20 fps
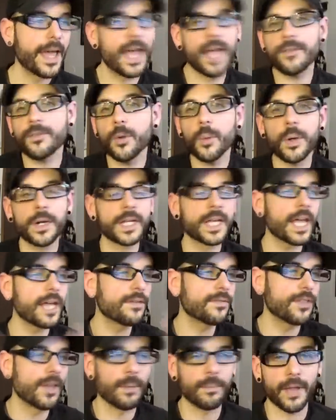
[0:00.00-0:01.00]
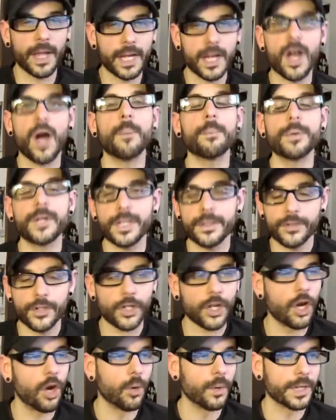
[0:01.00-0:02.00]
Everyone gave them like company of
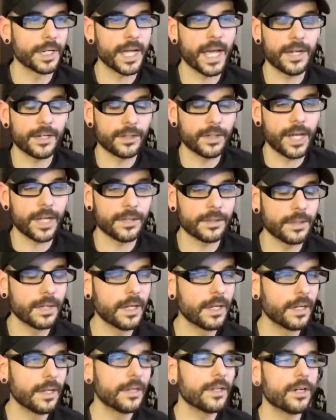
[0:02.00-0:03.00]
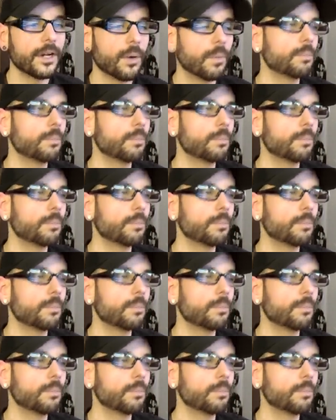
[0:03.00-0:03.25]
show and, and, and you know,